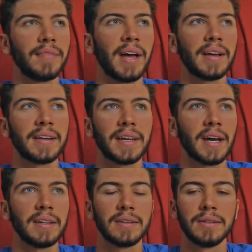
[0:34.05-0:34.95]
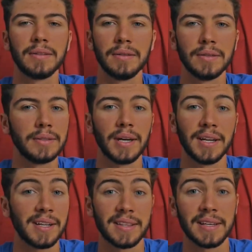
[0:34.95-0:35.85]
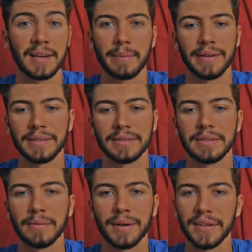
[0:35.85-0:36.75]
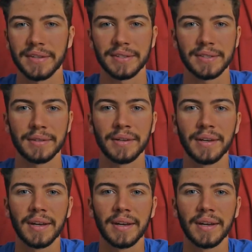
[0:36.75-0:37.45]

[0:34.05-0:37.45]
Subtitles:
I can't do anything about the weather, so